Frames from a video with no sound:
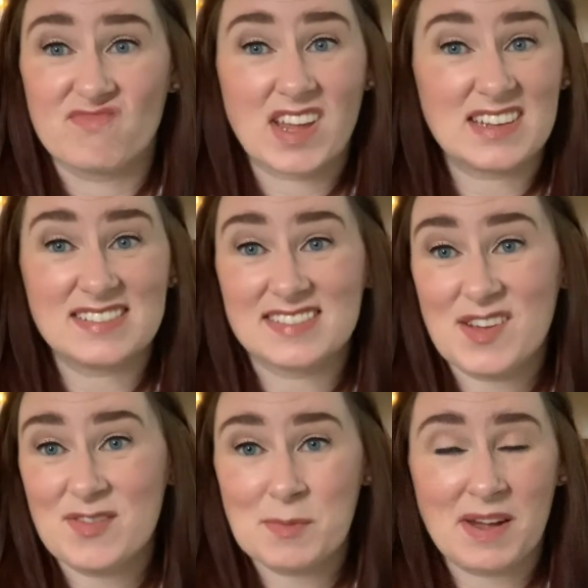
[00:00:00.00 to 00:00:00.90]
it's
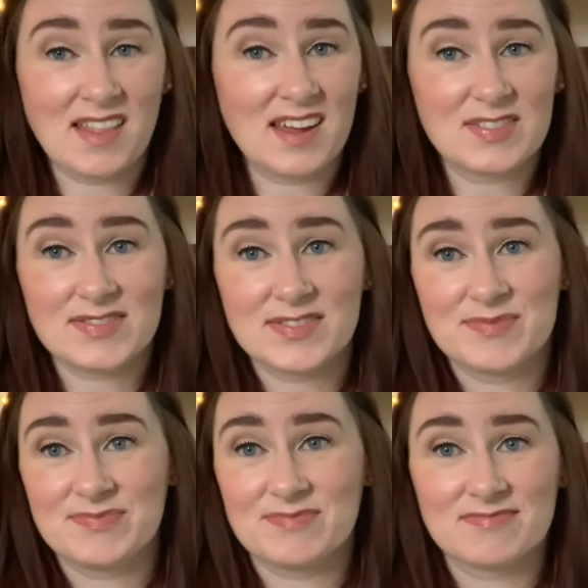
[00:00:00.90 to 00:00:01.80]
saving my life.
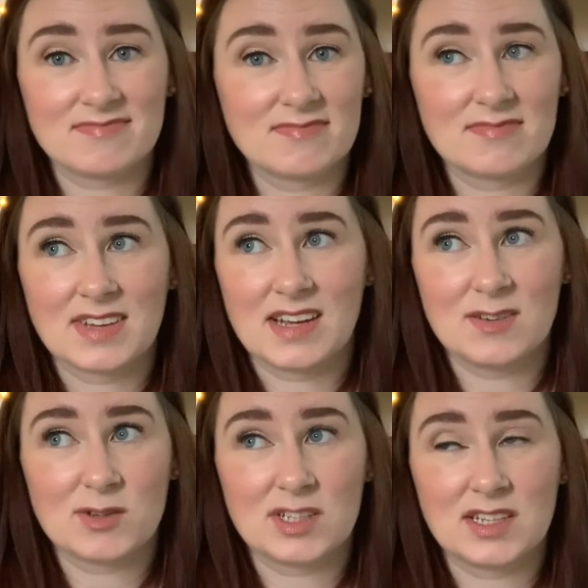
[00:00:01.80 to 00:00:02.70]

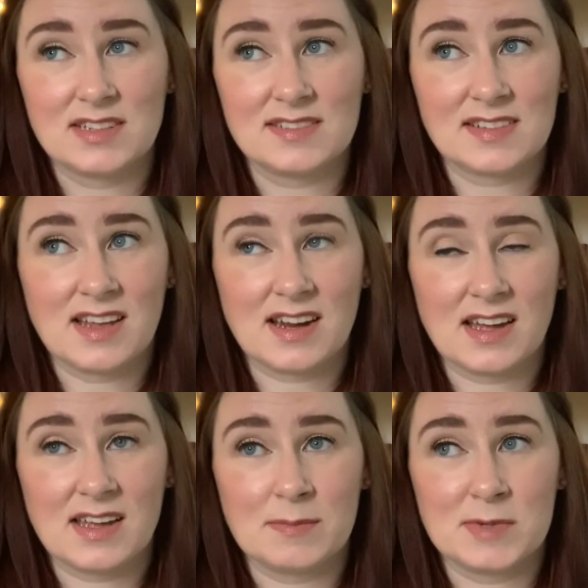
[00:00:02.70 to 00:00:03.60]
It really is, and I
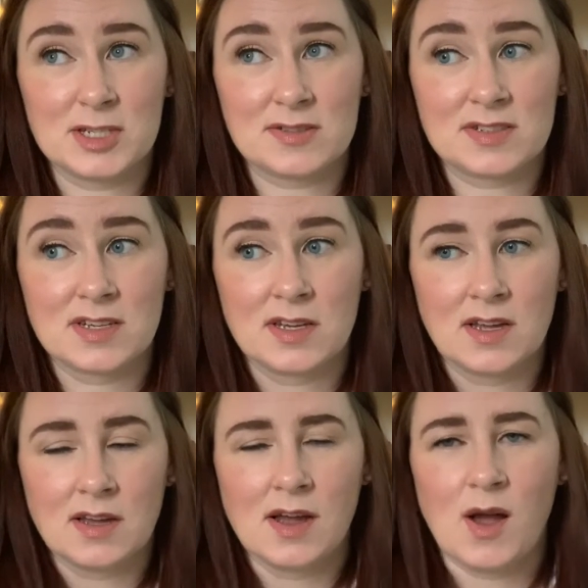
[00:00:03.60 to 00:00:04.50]
am just
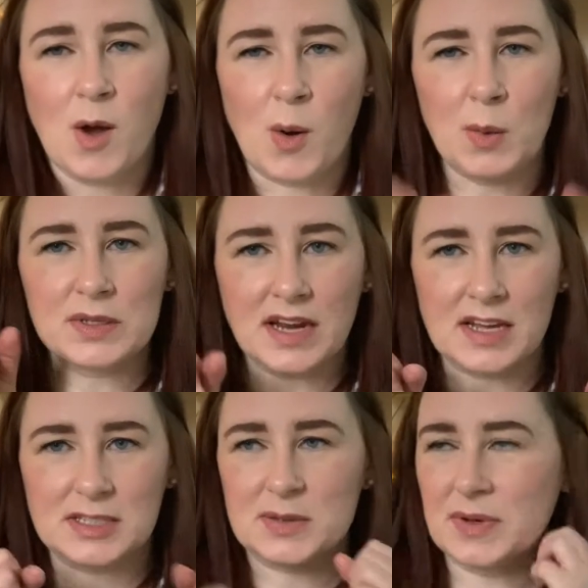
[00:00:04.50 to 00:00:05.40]
holding
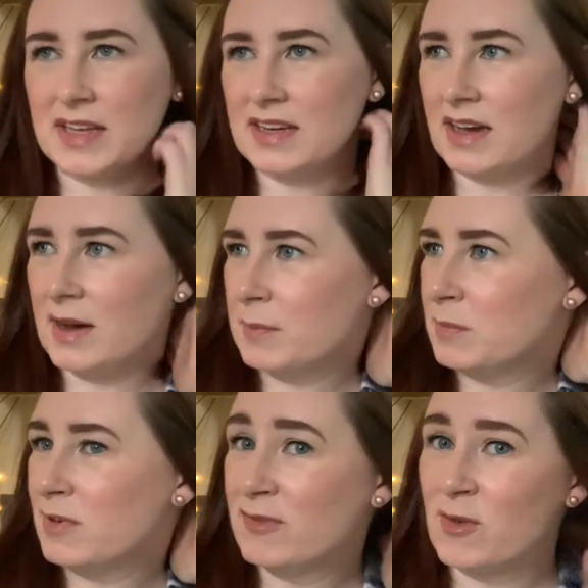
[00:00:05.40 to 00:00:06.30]
on to it
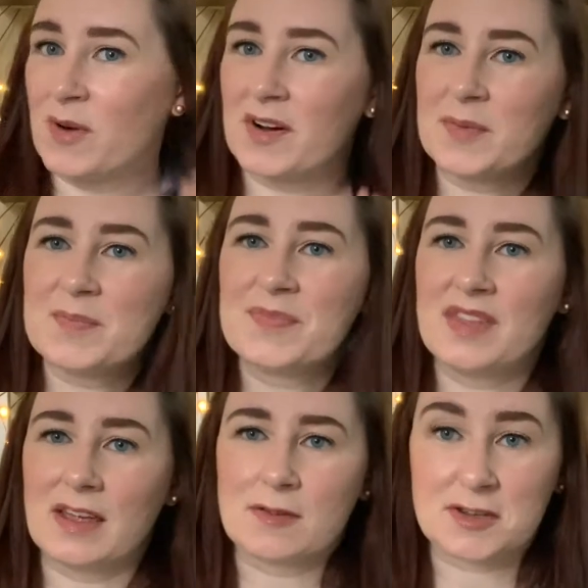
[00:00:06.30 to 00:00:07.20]
before
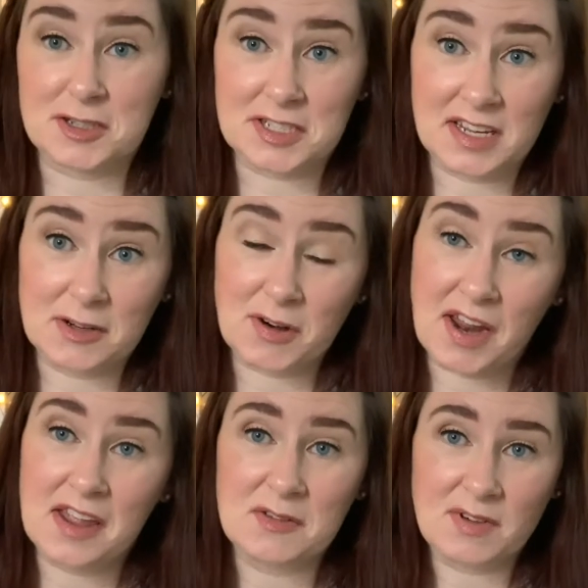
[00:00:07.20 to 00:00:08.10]
things start to get
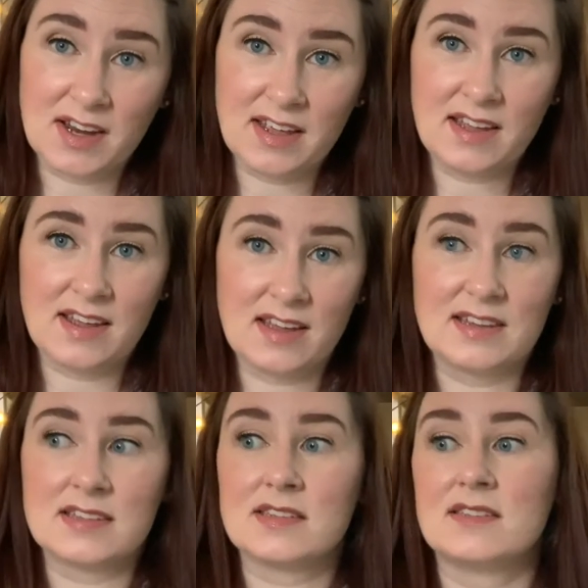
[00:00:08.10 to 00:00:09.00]
gray and rainy, and